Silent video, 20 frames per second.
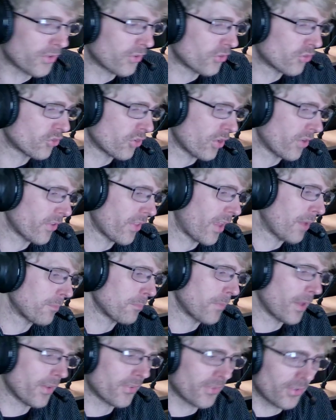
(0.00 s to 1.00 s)
to share that
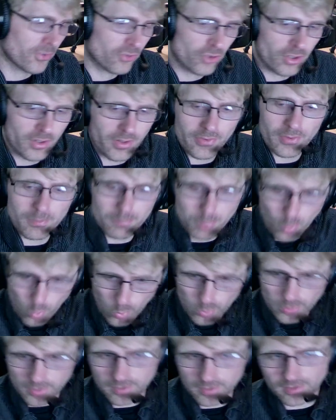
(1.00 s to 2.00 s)
message. It is
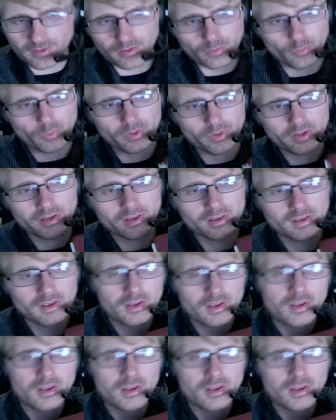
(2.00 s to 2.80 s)
important that we